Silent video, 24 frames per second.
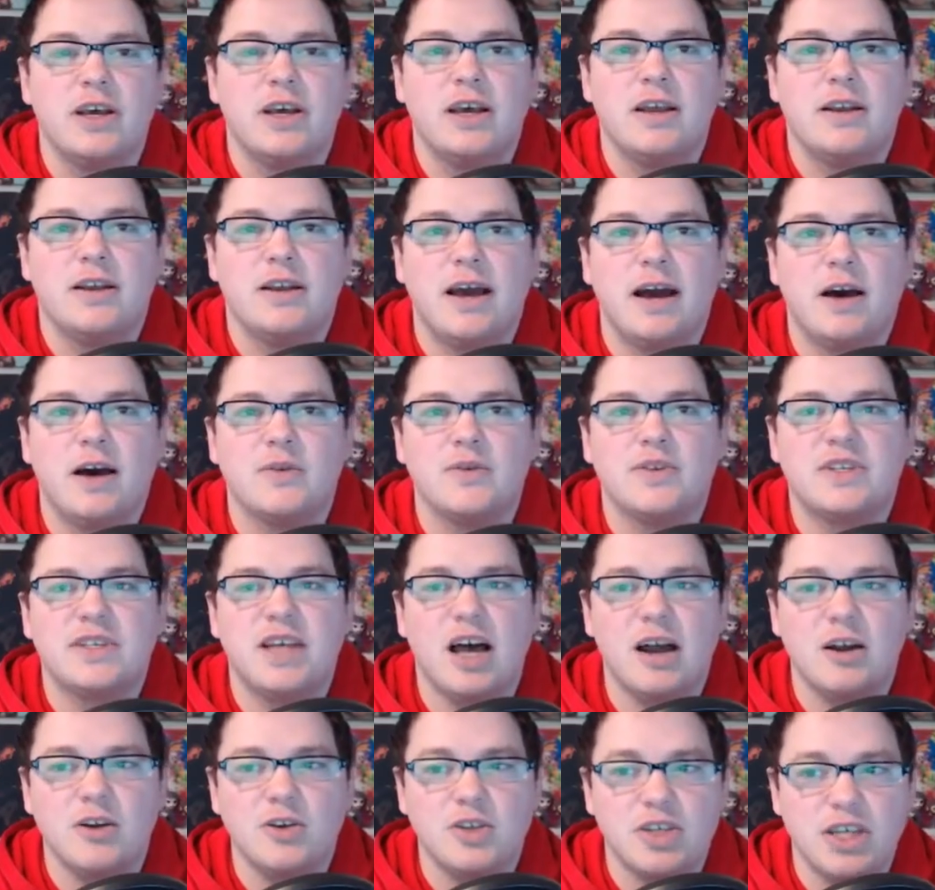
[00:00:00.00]
Now,
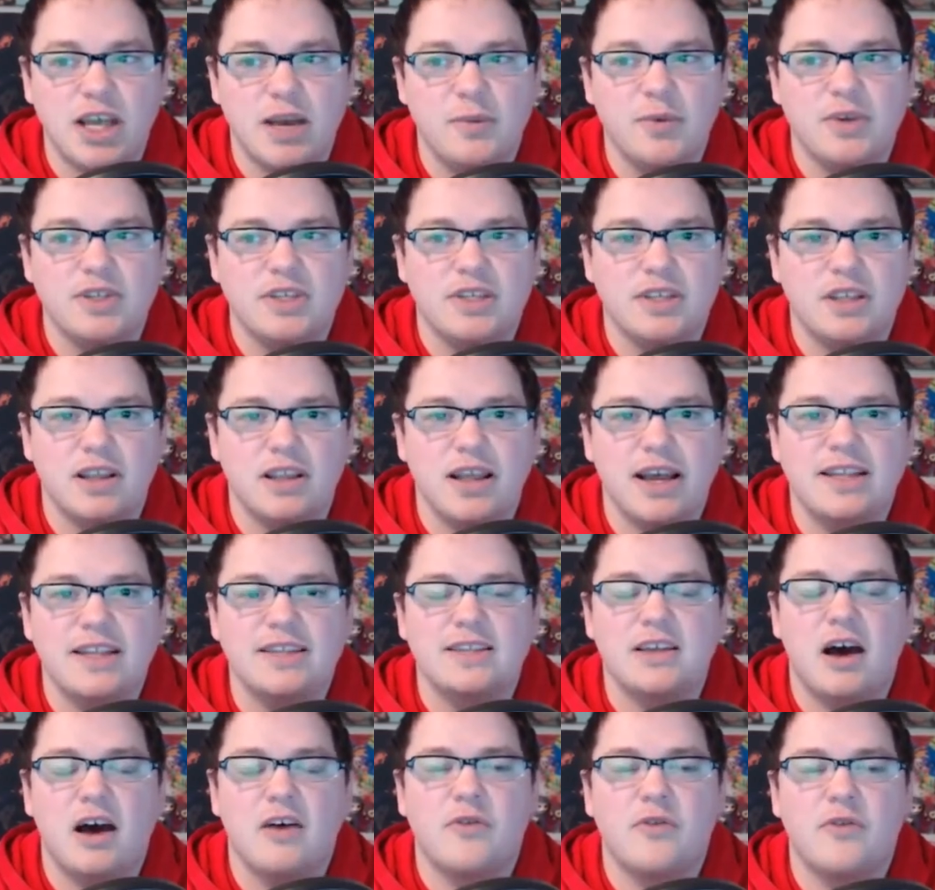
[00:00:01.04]
Soccer Slammers is the
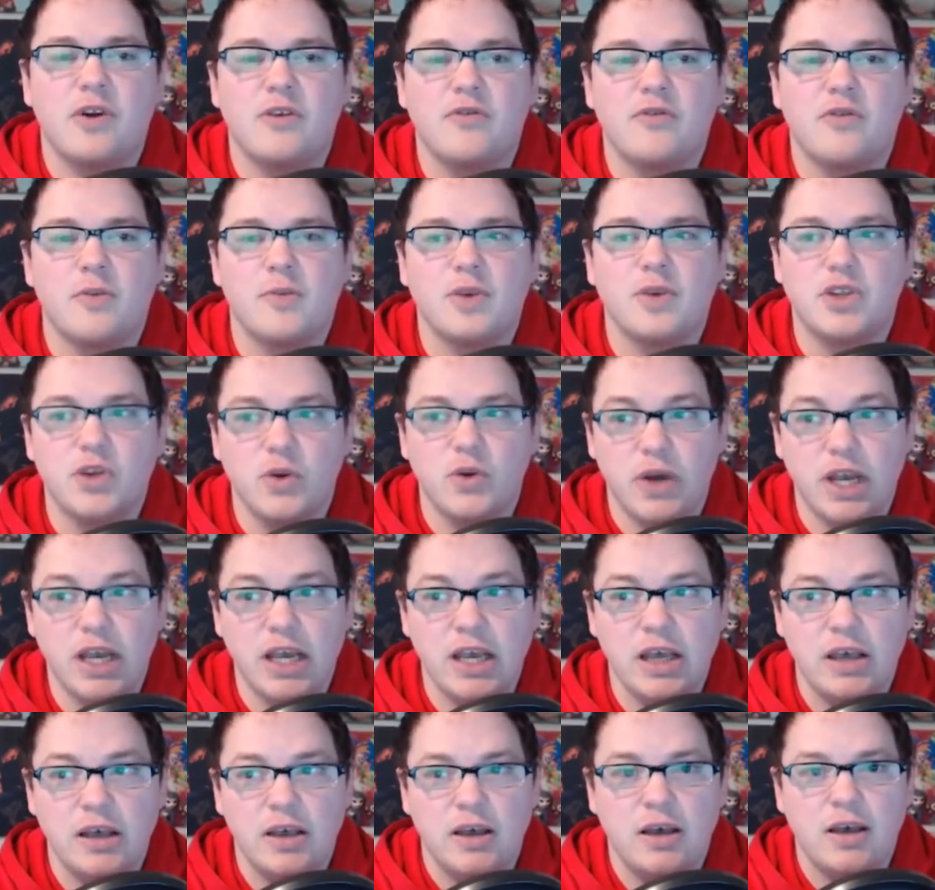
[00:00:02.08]
latest offering from
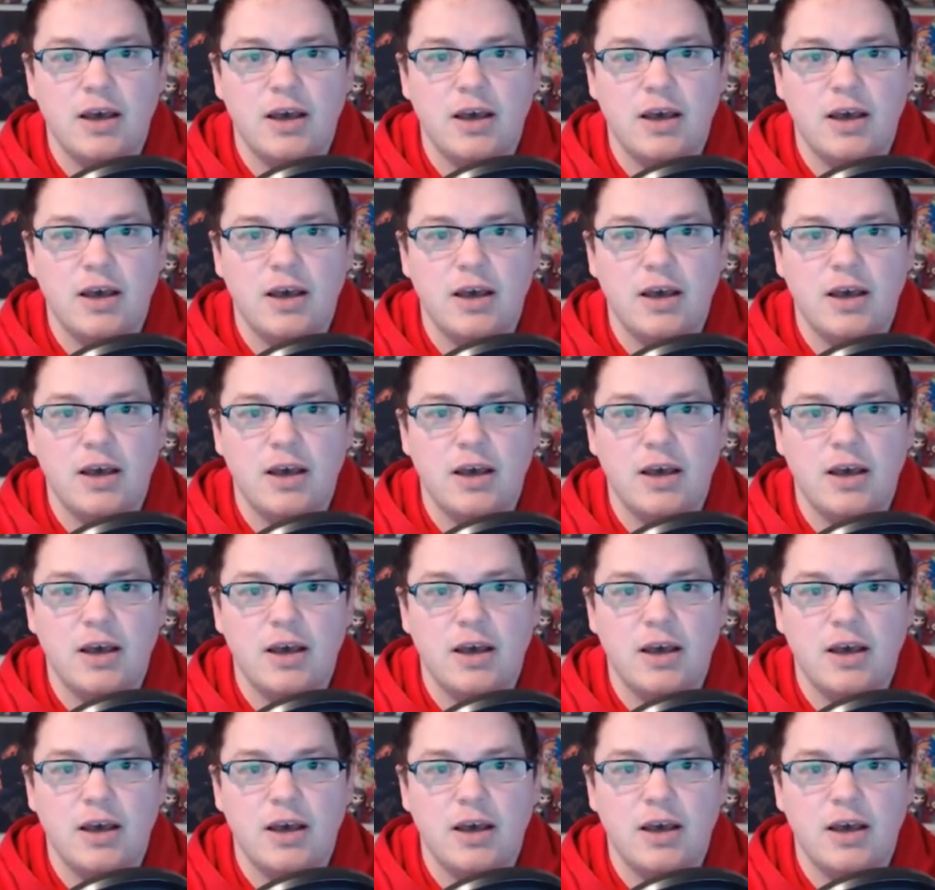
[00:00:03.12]
Atooi.